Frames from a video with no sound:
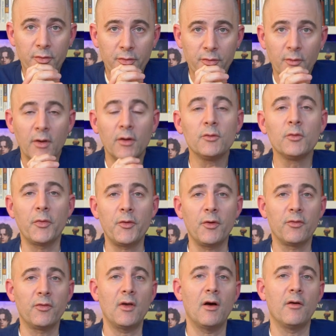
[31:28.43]
thrilled with
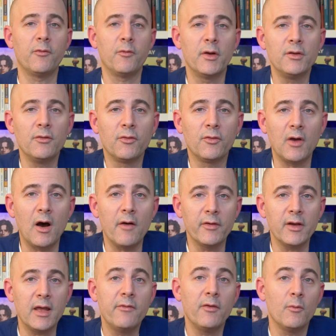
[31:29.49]
yourself when you solve
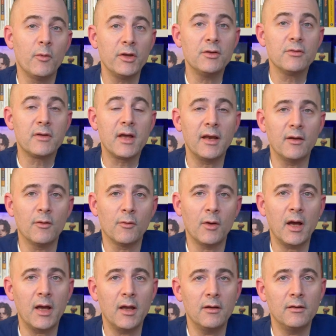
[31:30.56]
it, even when you get it
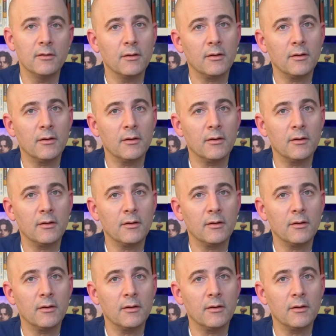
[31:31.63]
right.